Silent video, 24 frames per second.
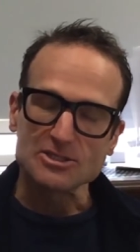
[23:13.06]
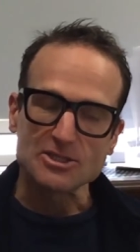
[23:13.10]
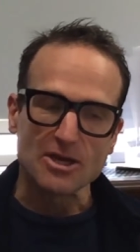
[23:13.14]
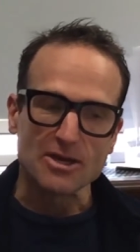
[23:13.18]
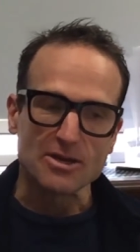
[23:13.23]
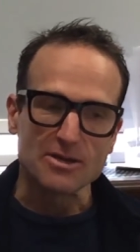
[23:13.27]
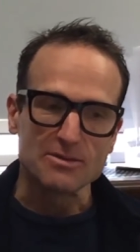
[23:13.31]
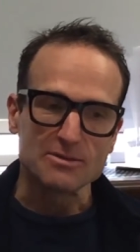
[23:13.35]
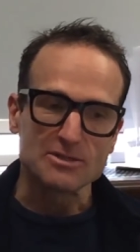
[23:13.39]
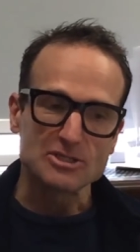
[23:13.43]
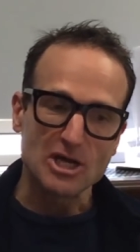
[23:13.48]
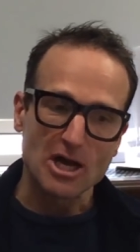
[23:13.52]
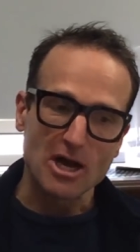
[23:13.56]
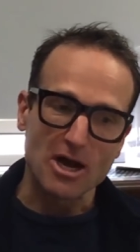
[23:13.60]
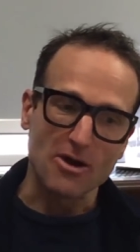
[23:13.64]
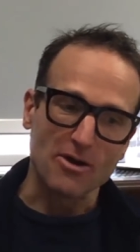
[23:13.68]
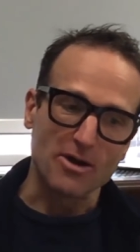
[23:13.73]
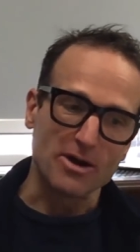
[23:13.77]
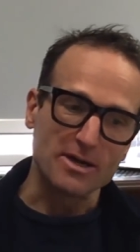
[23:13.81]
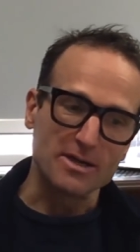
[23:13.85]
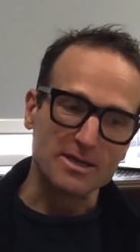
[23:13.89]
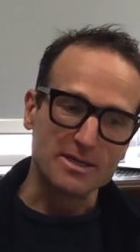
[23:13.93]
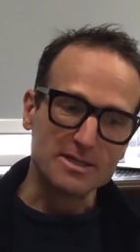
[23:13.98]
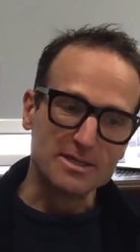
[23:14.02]
Mm. So
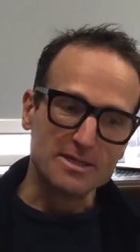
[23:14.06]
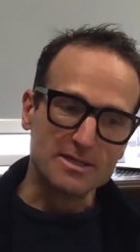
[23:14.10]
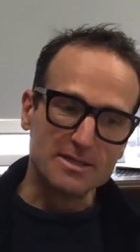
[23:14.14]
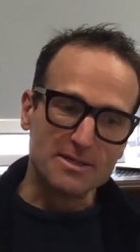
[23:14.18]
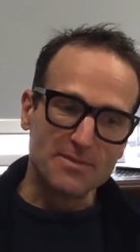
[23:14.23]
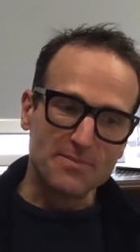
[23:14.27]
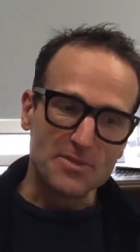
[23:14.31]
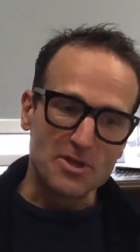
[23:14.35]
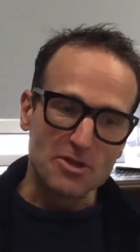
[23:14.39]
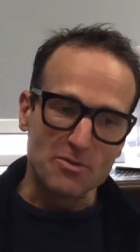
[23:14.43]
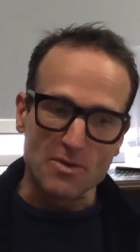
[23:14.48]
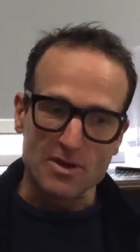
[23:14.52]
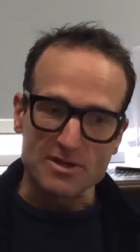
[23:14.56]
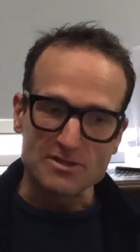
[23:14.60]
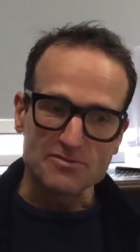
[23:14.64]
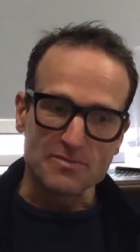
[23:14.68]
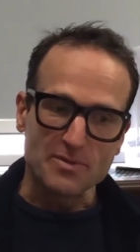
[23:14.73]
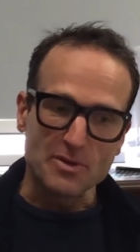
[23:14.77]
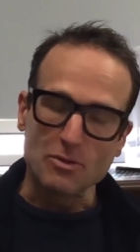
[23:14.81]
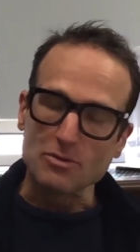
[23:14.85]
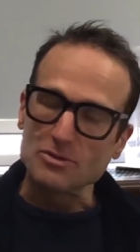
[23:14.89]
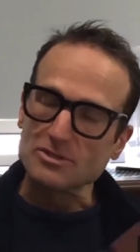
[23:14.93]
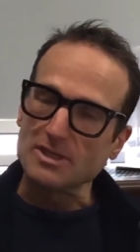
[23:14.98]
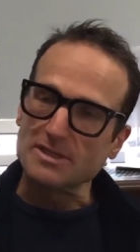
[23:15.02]
Tara, who works,
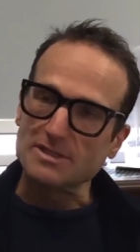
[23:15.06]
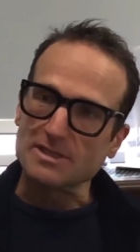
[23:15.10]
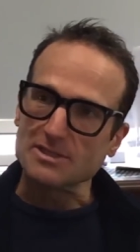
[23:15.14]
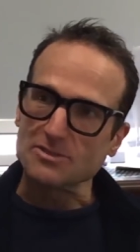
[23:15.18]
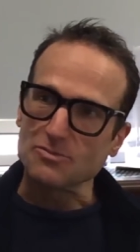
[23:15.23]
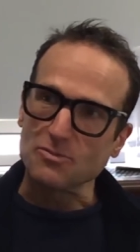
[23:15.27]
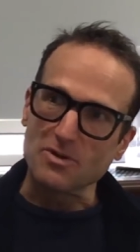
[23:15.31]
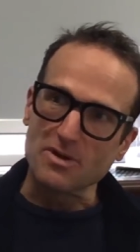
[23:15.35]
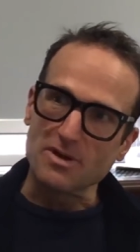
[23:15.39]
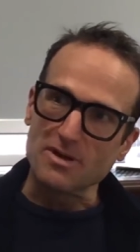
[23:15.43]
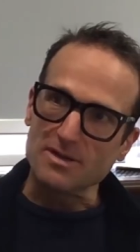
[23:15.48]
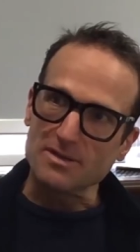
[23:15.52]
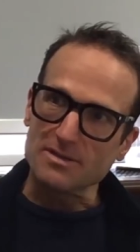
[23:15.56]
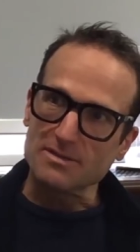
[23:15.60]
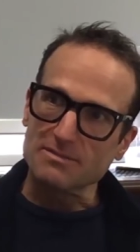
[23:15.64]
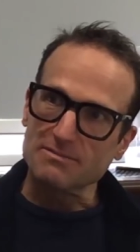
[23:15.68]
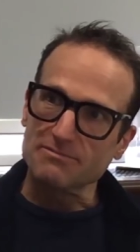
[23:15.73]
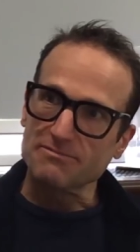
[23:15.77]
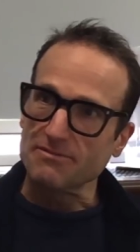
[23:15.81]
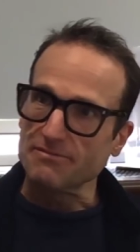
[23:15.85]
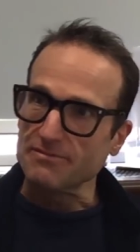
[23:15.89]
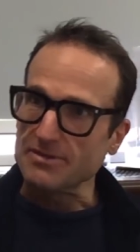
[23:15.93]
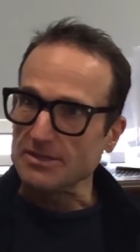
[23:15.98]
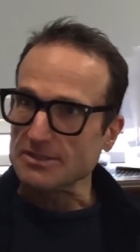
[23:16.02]
also does work
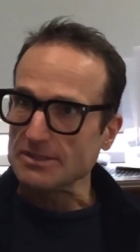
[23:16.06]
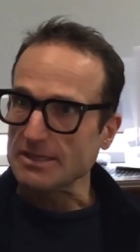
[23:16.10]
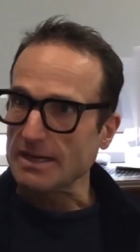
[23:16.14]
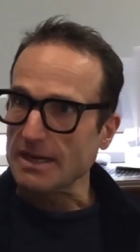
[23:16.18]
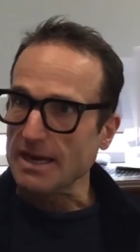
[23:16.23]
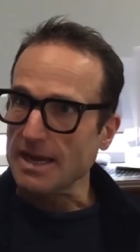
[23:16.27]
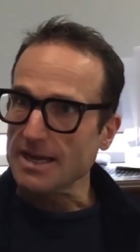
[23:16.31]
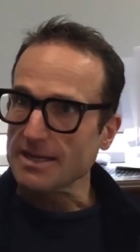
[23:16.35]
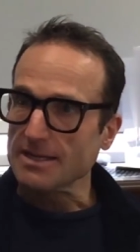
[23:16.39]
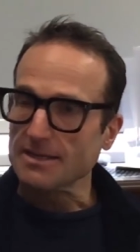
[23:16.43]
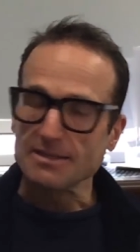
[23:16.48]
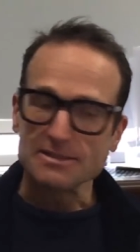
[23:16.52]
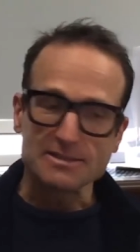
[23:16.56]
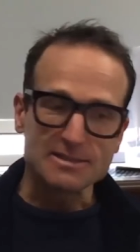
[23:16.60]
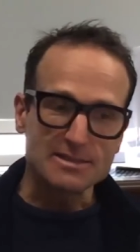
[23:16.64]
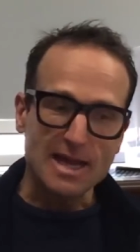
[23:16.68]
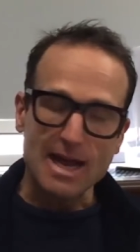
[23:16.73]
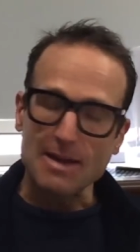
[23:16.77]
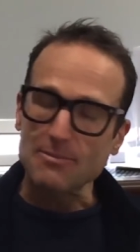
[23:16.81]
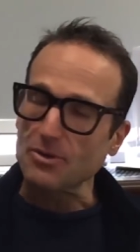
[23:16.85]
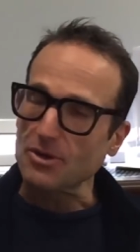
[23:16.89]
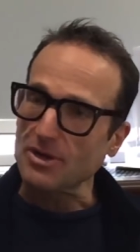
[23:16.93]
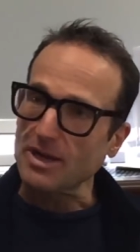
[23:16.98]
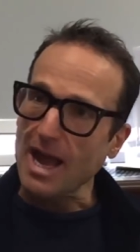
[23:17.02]
for Feilden Clegg, you know,
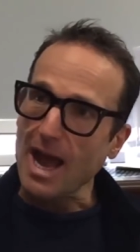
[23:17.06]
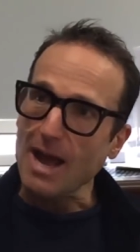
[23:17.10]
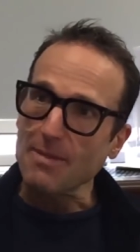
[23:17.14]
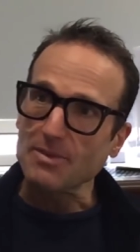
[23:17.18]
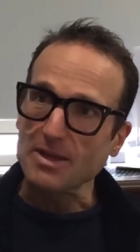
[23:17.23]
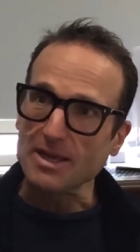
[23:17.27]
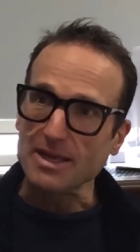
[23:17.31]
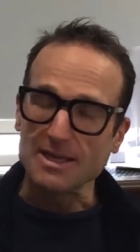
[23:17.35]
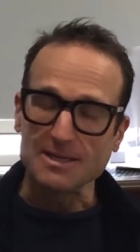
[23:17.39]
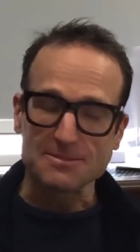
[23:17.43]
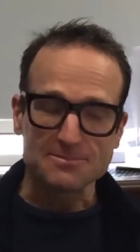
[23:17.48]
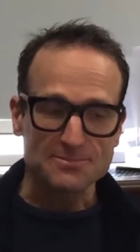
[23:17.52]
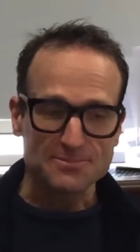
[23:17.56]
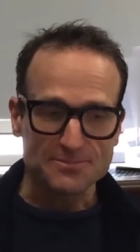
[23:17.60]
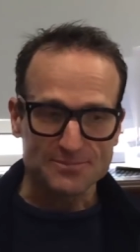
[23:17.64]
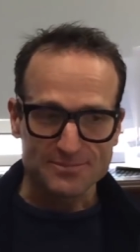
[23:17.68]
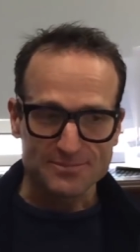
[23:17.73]
Stanbrook Abbey,